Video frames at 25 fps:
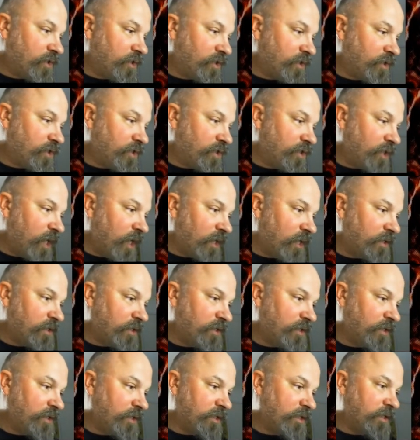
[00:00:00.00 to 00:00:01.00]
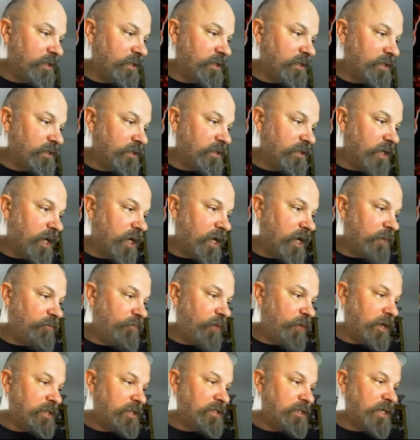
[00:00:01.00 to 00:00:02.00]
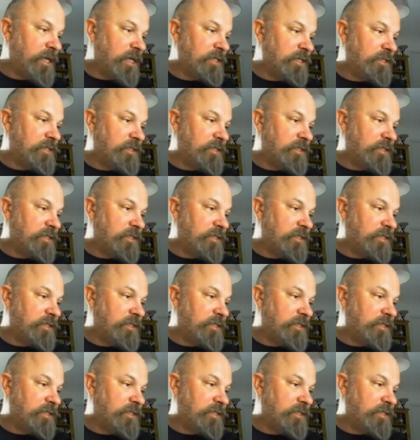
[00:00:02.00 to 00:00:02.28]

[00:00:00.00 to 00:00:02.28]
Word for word: just, uh, Brett says...